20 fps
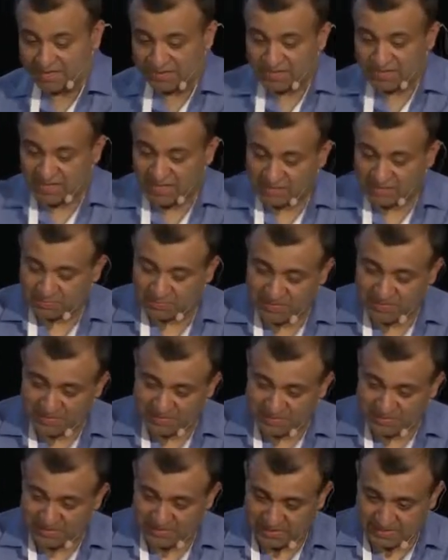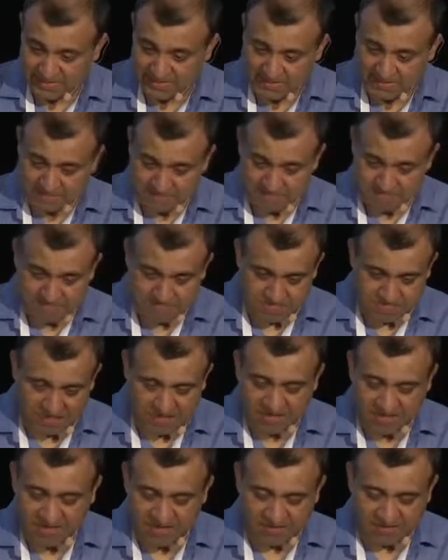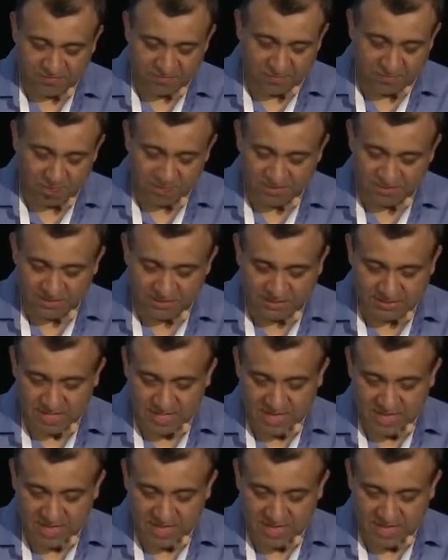It has basically Knative project.